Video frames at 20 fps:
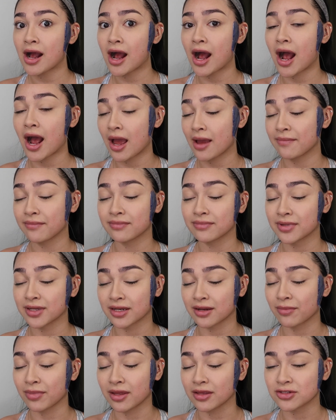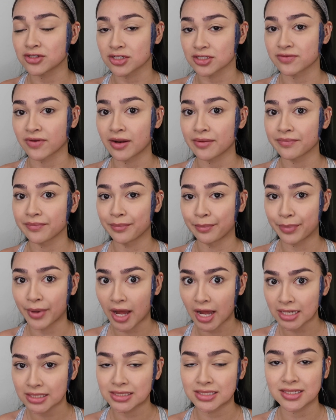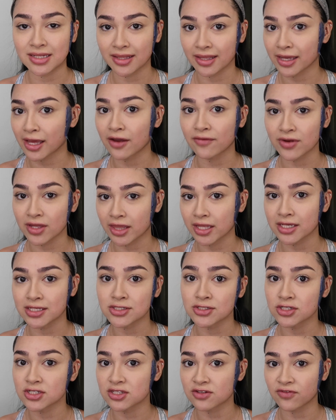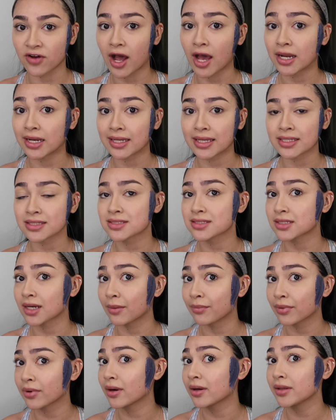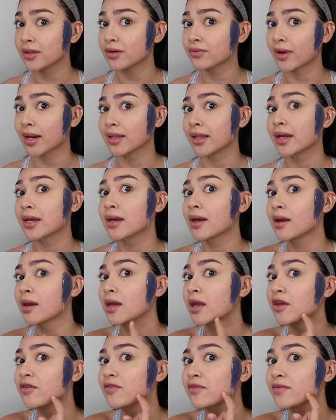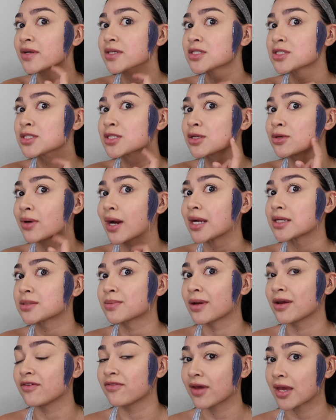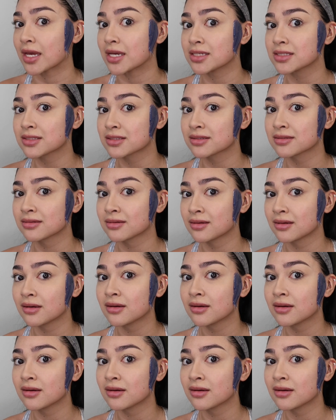I'm gonna be just fine, but like everything is just fine. It gets temporarily red. Like even if I just scratch my face,